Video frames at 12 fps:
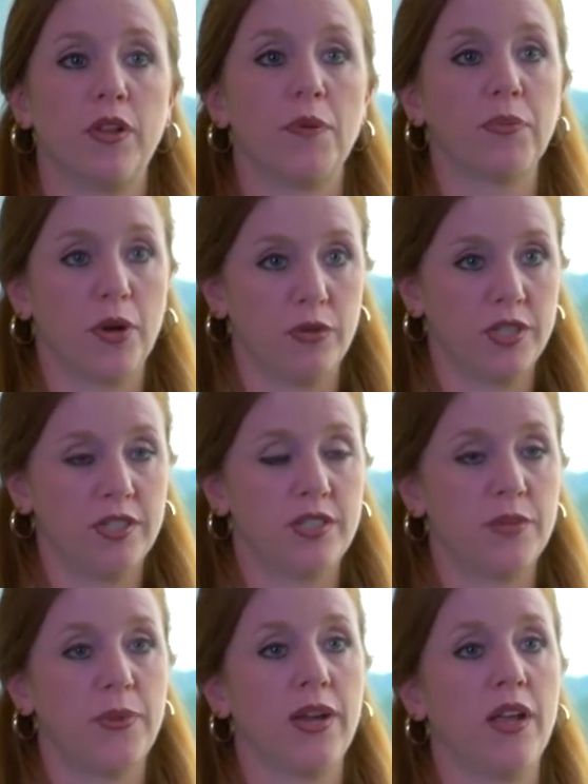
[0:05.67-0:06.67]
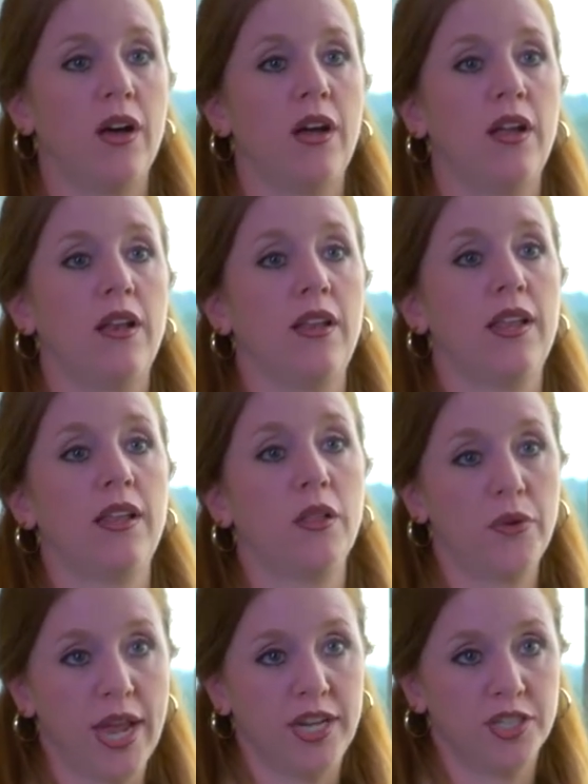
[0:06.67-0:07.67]
approaches depending on the
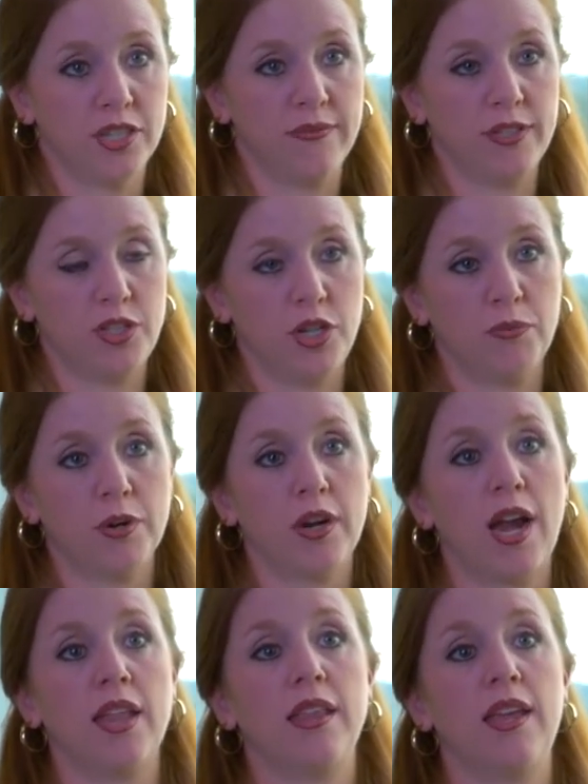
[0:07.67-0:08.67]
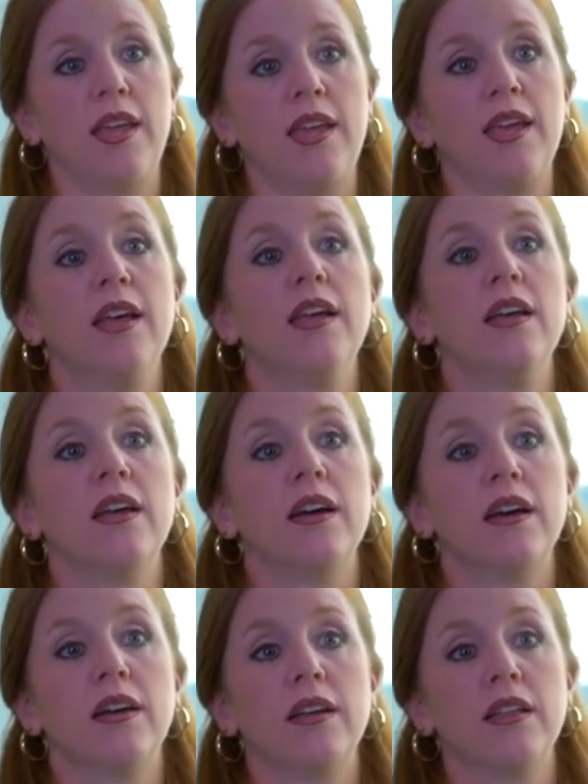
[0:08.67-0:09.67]
location of the tumor and the
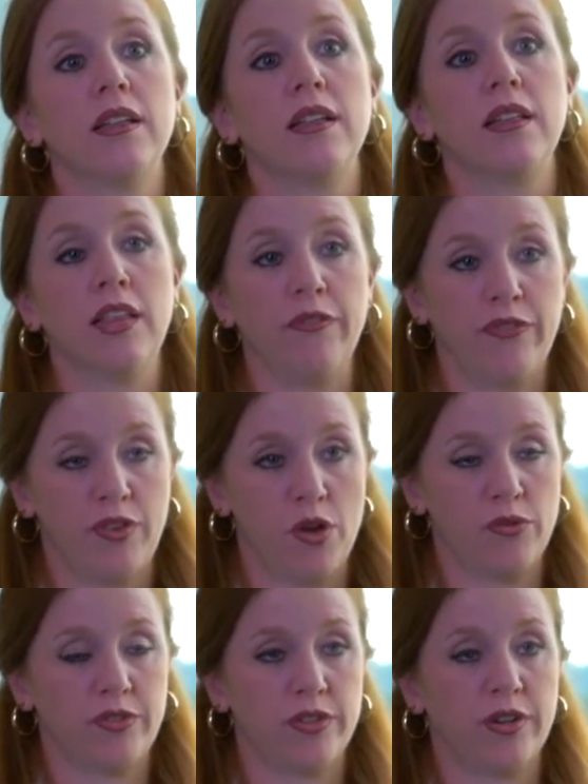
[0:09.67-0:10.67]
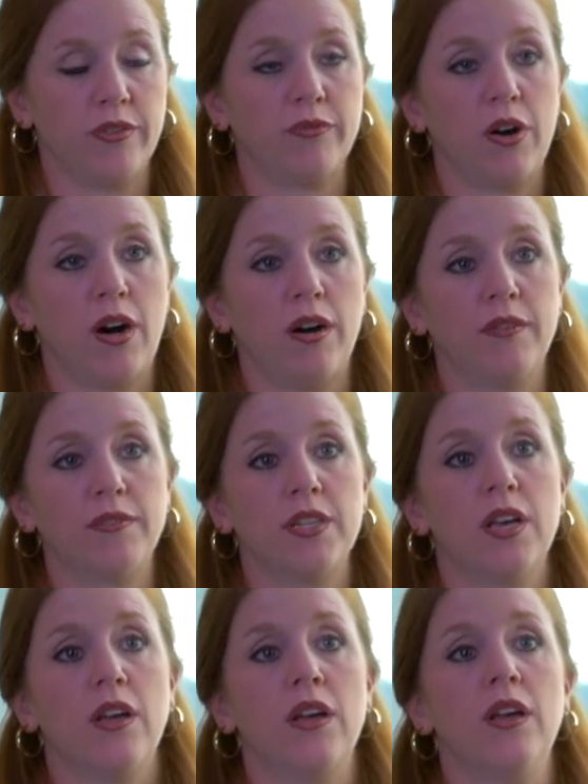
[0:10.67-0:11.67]
lymph nodes that are involved.
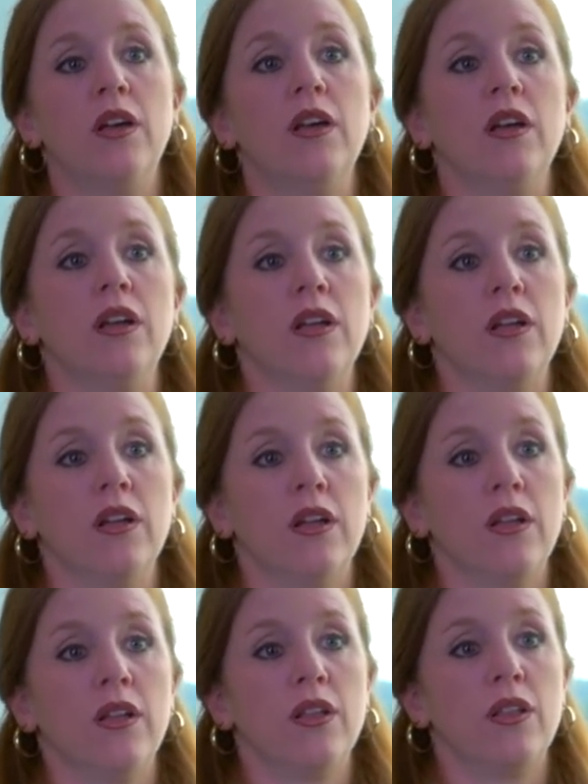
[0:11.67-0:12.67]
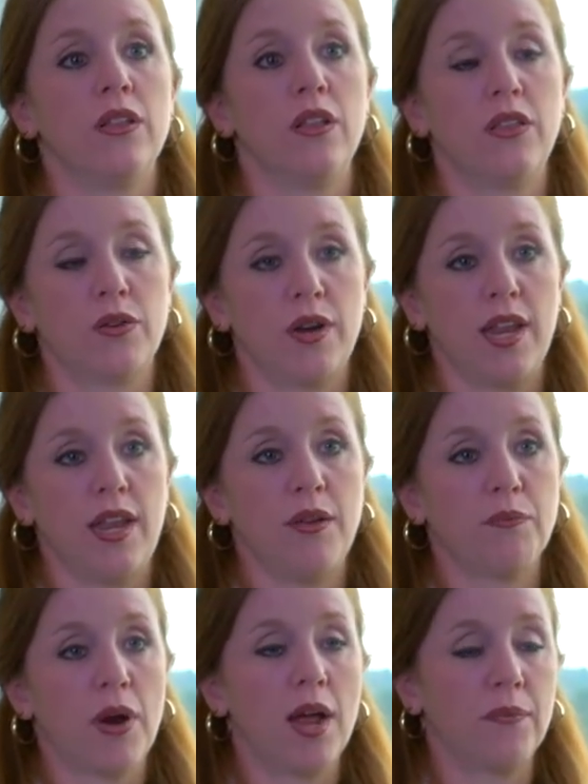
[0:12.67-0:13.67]
The three
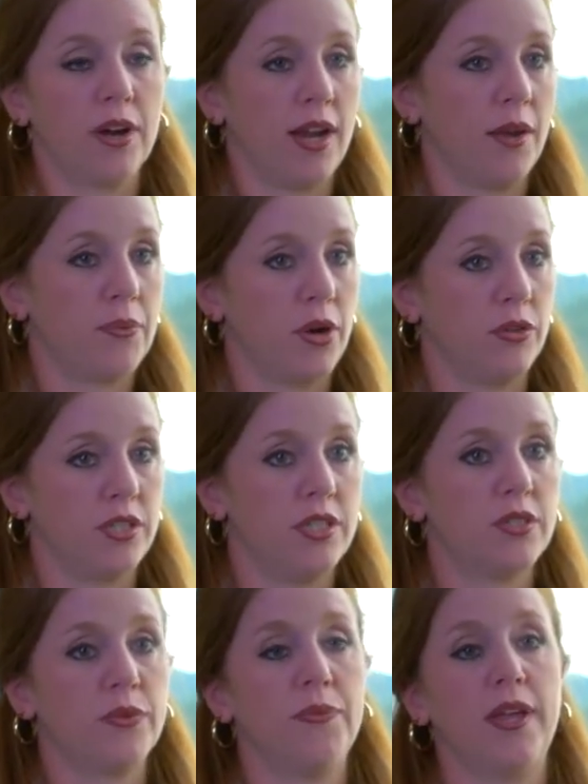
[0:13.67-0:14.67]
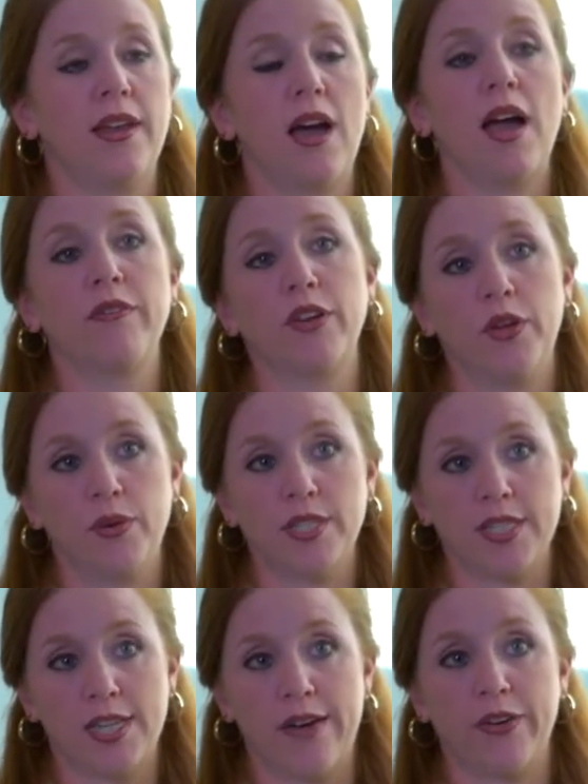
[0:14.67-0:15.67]
primary approaches would be an Ivor-Lewis
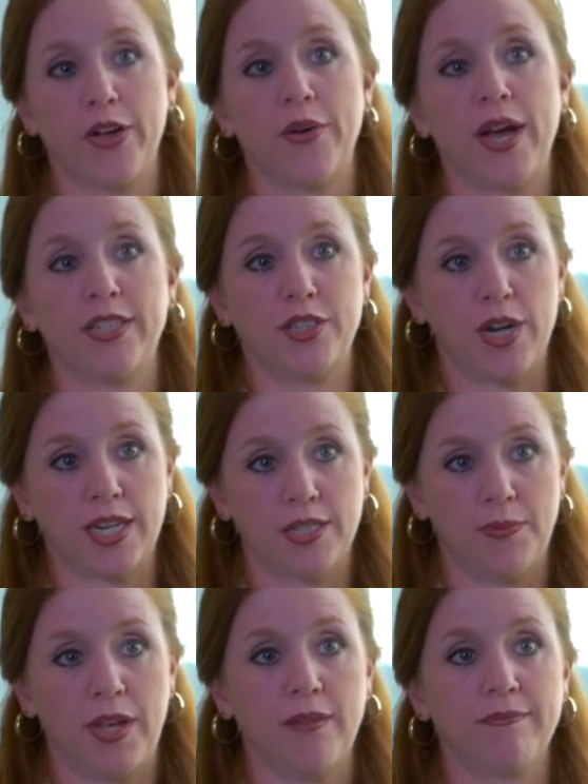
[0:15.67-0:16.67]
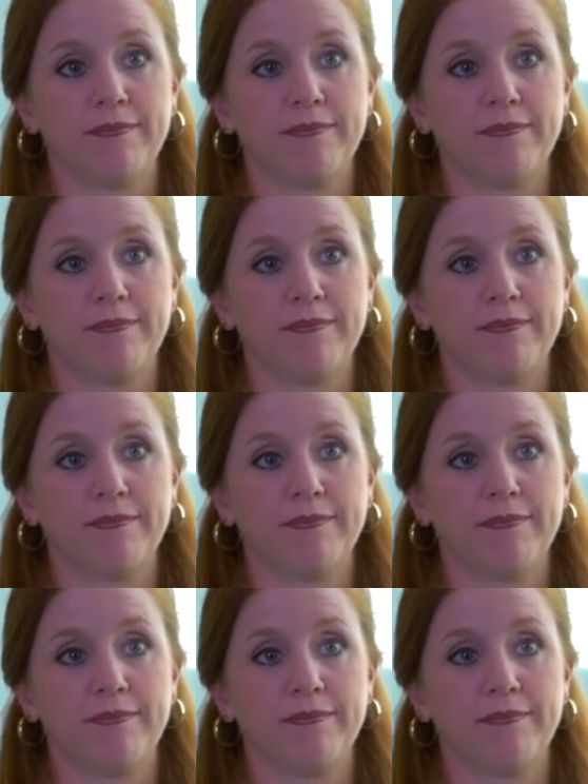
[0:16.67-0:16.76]
esophagogastrectomy,